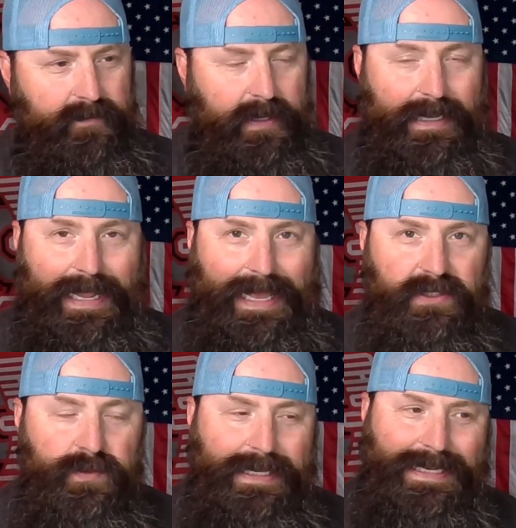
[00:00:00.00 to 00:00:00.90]
And
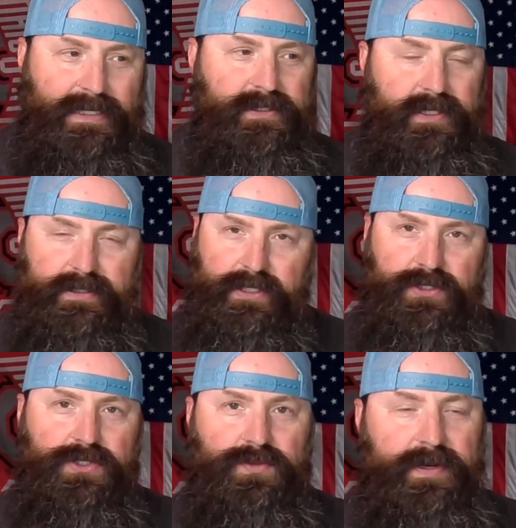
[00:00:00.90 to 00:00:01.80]
as we get into this, I'll
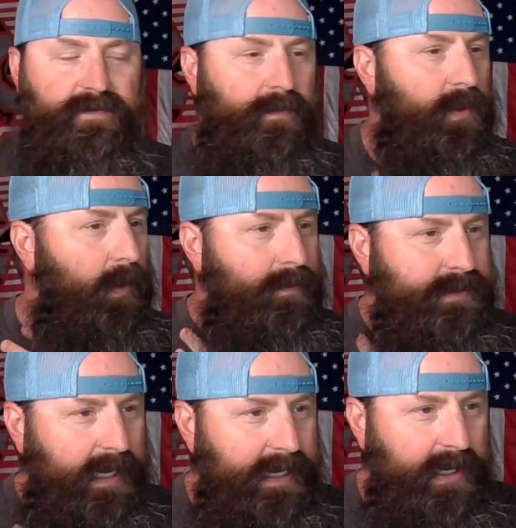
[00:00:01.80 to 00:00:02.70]
just read from the
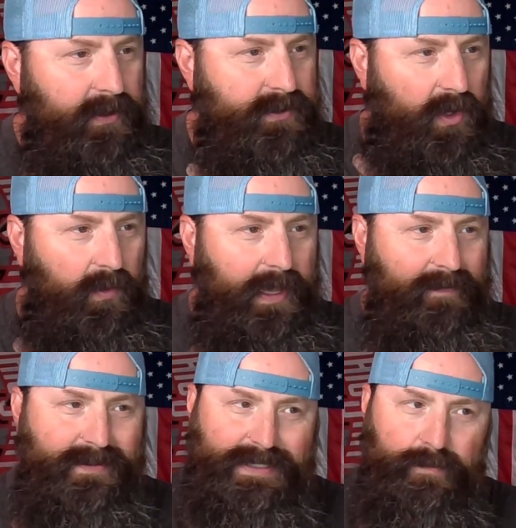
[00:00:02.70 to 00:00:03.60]
website here. So we
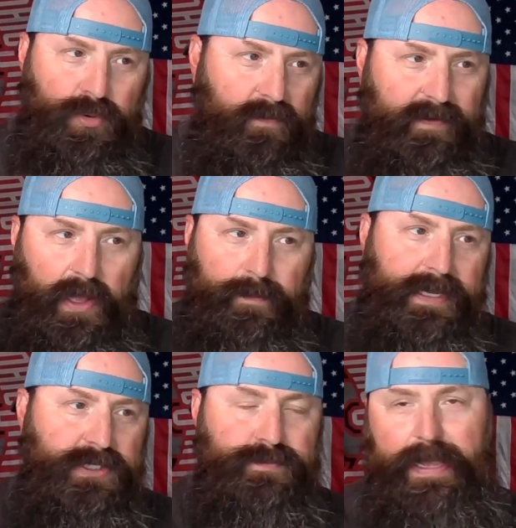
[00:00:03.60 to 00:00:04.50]
have the scent profile
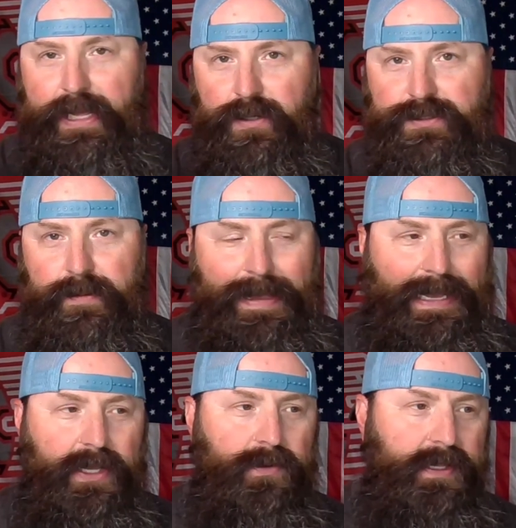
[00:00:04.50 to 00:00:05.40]
peach, mango,
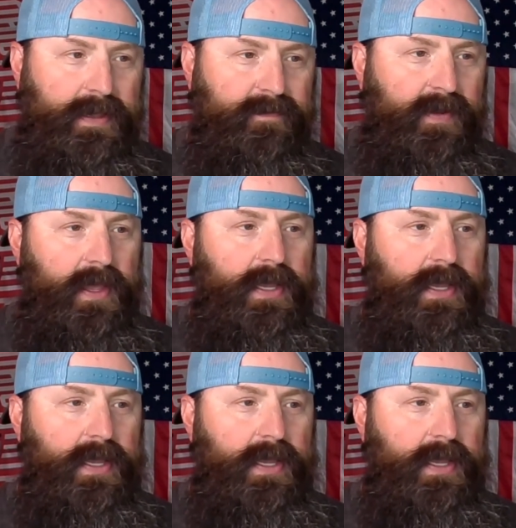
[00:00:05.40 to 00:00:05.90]
tobacco leaf.